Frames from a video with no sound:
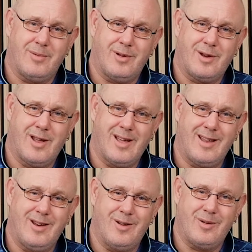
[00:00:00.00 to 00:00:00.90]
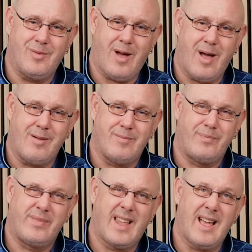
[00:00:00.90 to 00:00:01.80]
But you know,
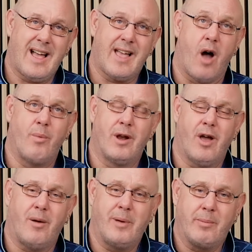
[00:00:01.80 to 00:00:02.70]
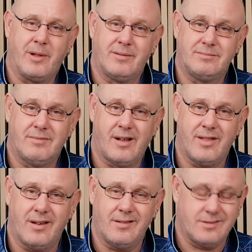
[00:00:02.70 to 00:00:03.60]
I get on with a lot of people, I
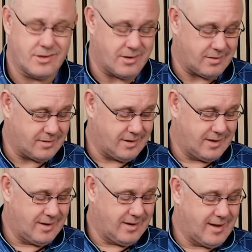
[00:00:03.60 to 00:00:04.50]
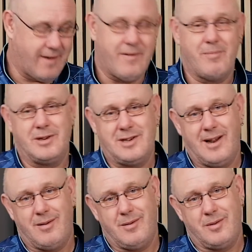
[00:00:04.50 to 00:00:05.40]
think. So if I miss you
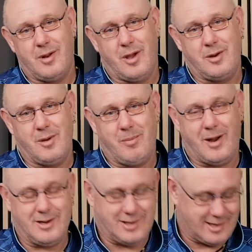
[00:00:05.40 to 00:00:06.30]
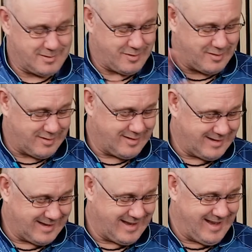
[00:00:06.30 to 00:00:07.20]
out, I do apologise. But
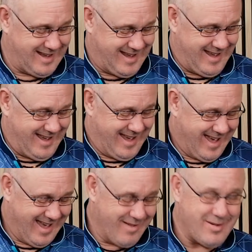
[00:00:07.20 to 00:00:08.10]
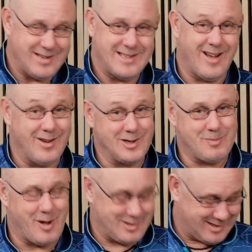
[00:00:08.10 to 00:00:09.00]
when you sat on the
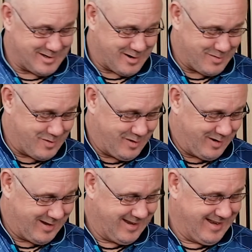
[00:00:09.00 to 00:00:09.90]
spot, it's hard work.